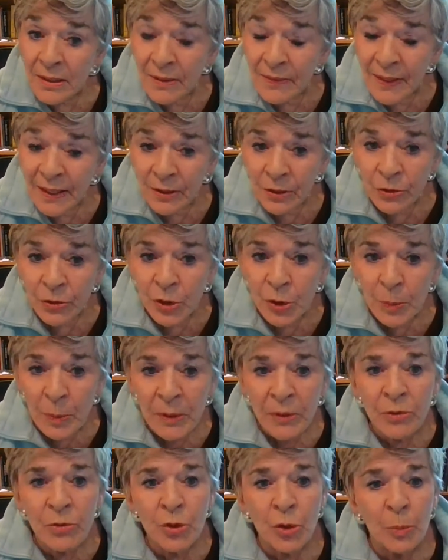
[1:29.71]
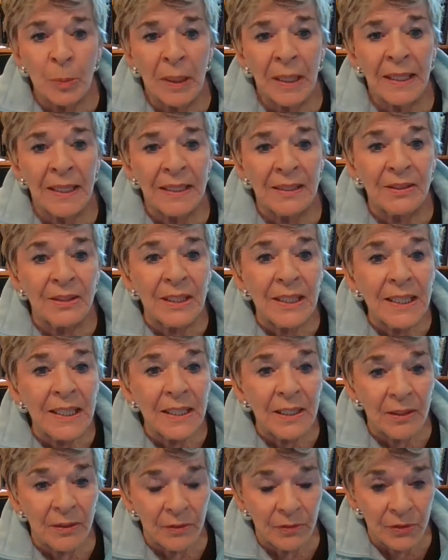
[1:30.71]
that your spiritual body
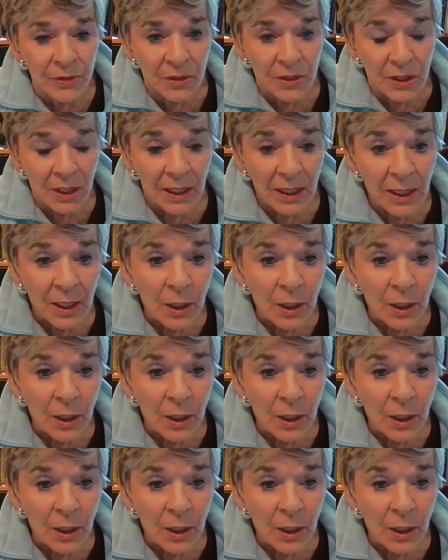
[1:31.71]
leaves